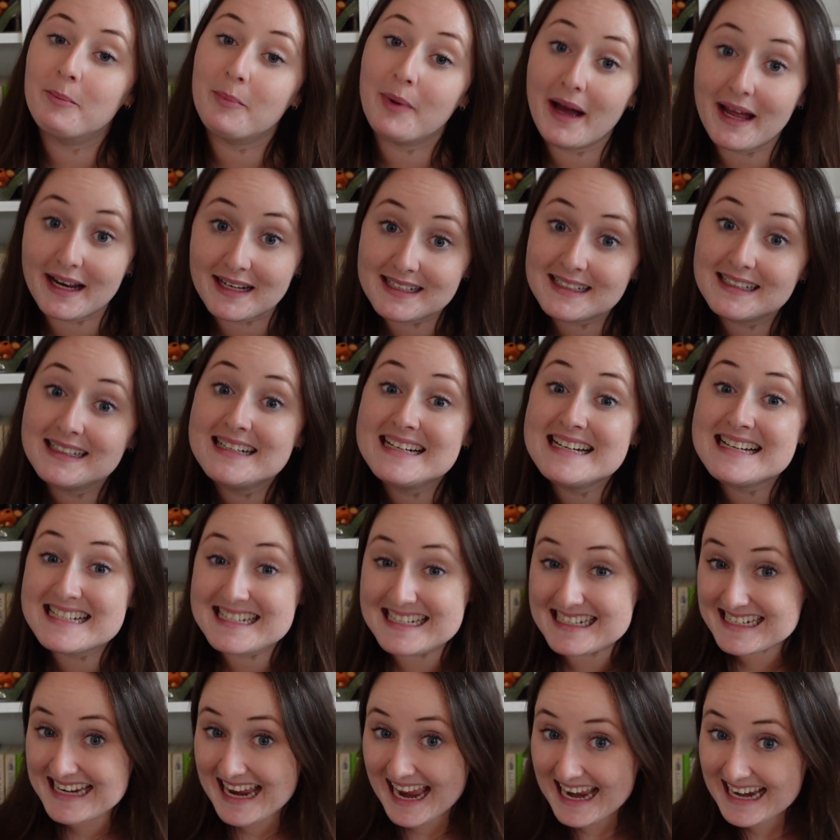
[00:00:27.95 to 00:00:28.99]
But
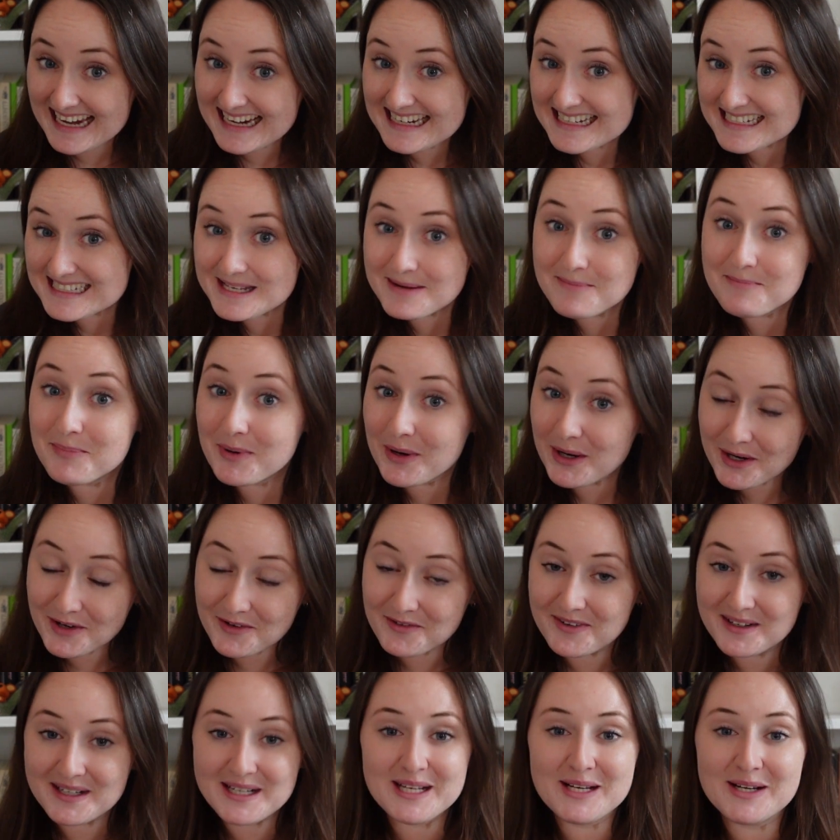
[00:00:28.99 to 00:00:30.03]
today is a book
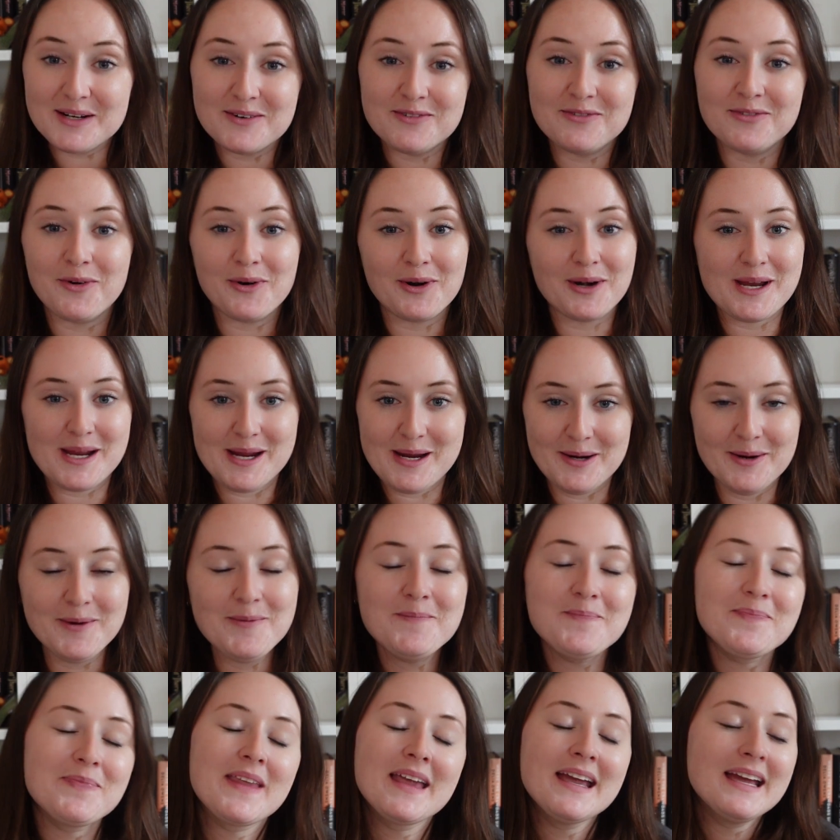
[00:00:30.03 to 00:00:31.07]
video for you.
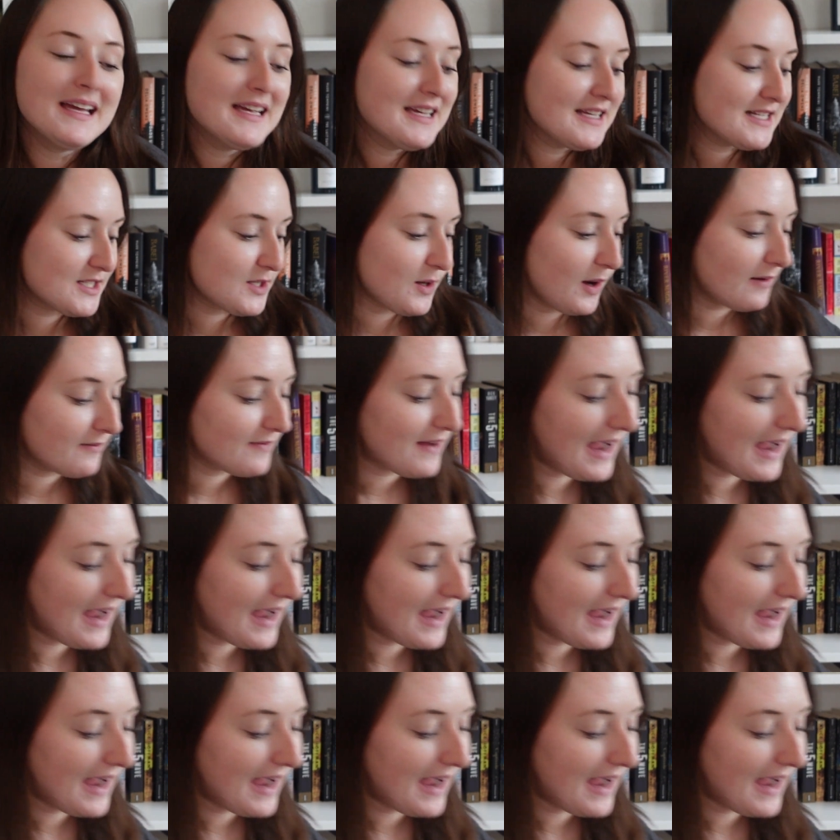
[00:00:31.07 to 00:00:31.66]
So I've